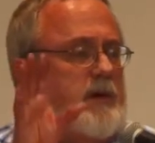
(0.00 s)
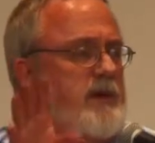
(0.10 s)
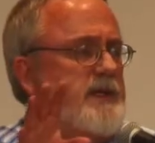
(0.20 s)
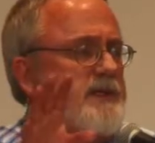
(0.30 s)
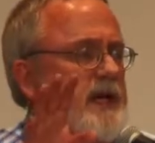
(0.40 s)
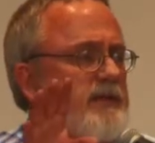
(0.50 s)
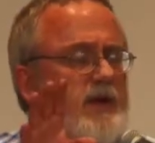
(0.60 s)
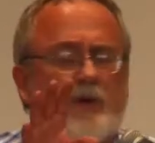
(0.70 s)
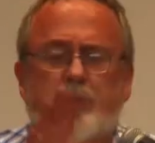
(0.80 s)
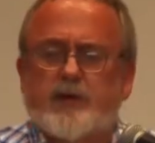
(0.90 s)
the reason you have to
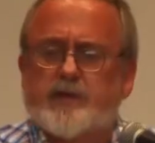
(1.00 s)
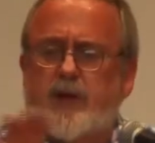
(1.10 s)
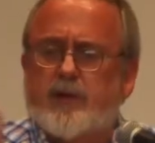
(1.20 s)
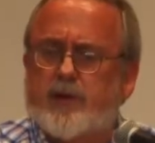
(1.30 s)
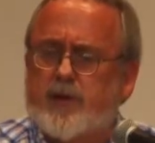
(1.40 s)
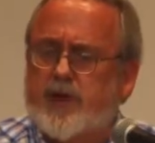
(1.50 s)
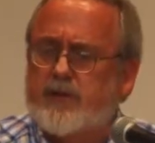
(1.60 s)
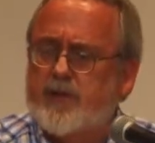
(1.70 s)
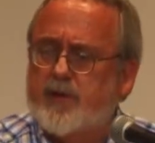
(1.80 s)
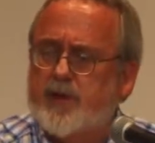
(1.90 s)
know whether it's public or not
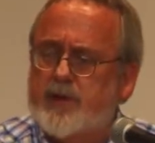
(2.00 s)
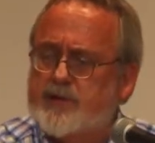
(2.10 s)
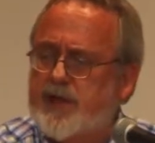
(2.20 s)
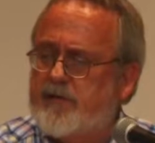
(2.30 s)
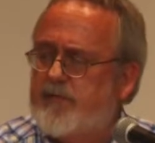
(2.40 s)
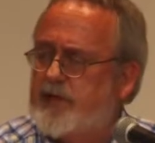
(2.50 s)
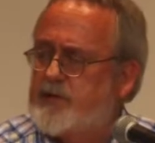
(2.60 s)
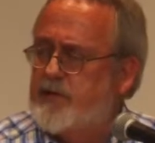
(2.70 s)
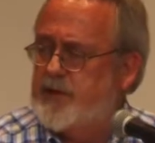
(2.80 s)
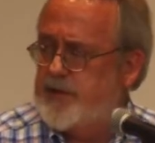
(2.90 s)
public is that affects
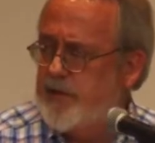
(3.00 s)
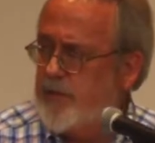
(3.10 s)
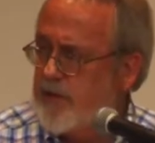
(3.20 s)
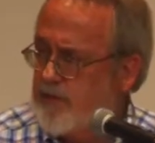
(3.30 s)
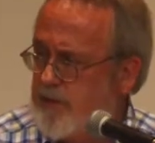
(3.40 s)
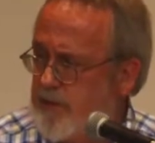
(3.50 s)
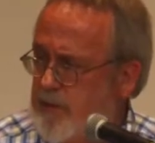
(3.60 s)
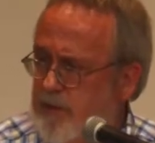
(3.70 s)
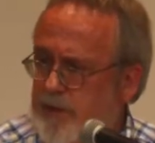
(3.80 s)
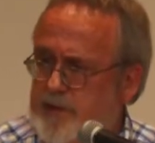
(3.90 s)
who gets a hold of it,
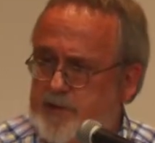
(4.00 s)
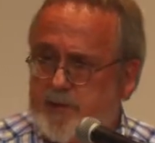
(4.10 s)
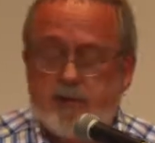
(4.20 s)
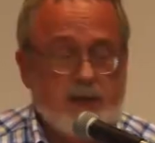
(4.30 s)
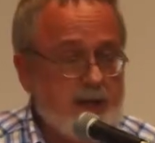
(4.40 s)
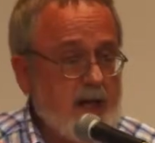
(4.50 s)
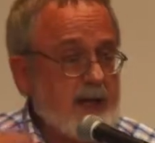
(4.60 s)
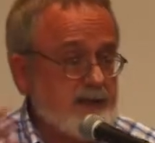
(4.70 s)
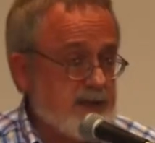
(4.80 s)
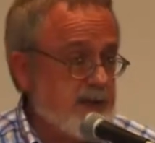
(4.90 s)
who gets
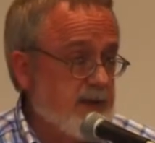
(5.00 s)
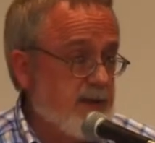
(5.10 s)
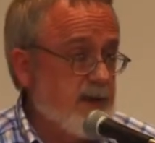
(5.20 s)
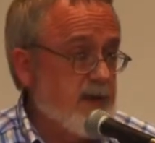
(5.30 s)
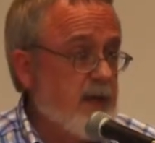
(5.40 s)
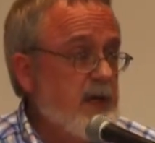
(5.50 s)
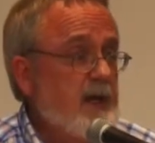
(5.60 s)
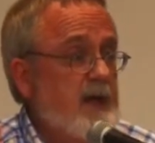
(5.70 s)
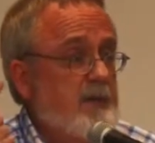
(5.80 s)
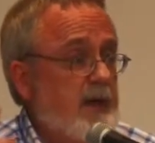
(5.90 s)
access to the record.
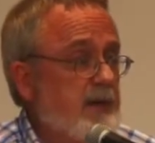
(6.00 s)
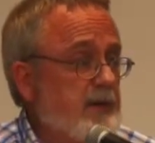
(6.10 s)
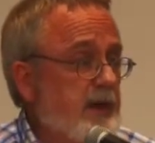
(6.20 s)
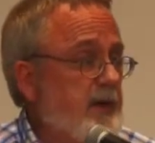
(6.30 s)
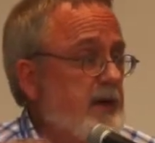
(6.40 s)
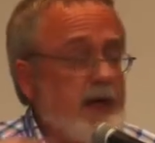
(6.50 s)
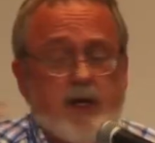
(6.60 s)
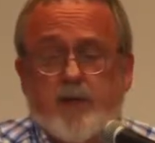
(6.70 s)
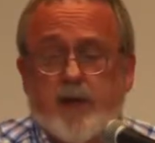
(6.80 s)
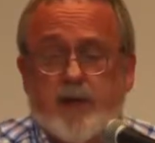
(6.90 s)
Public record,
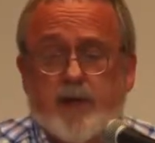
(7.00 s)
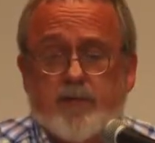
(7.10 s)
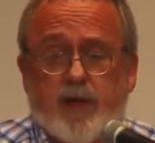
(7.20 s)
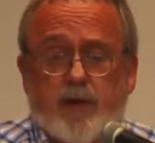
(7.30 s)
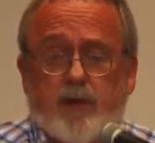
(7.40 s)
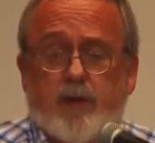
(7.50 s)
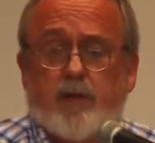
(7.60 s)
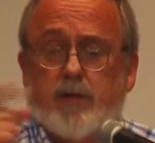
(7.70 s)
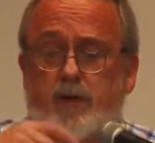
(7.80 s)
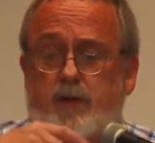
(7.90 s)
anybody could get a
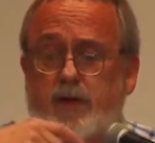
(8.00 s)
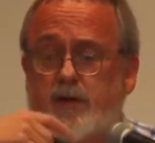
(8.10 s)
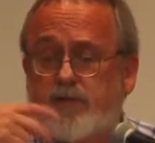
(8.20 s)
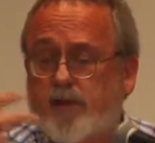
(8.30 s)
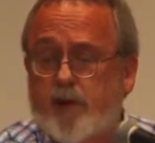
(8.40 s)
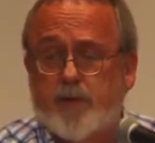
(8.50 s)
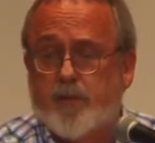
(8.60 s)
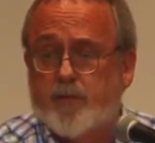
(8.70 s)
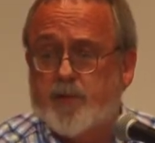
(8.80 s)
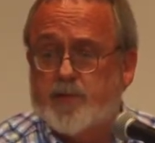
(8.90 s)
hold of the record for any
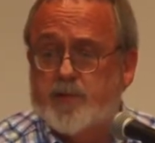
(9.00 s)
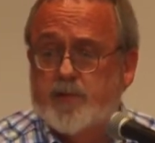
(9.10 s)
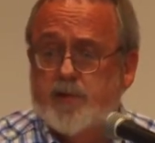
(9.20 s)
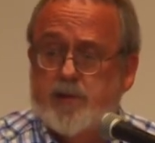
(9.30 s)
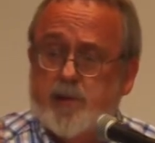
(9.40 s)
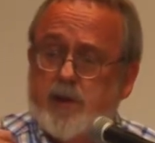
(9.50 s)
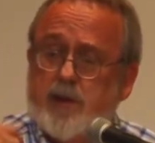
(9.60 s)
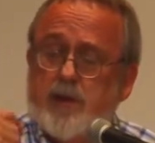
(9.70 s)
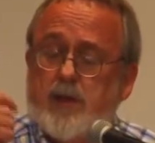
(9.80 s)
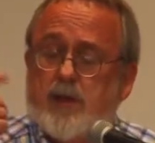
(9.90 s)
purpose.
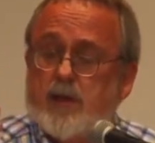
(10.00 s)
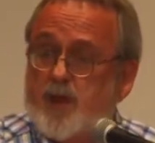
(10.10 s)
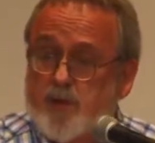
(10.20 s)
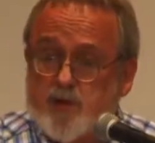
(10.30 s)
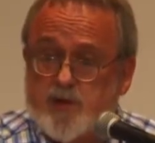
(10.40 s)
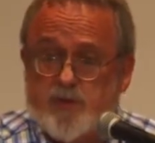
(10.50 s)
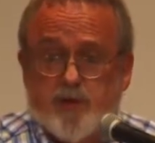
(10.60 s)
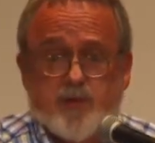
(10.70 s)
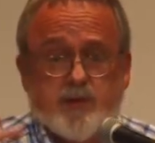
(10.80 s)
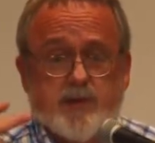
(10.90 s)
Commercial
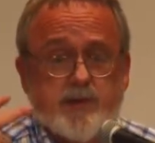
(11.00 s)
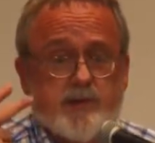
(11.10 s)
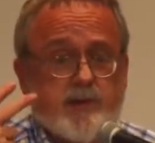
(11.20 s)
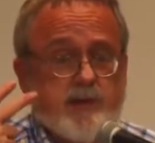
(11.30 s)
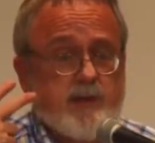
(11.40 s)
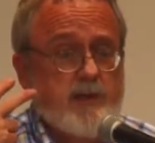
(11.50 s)
purposes,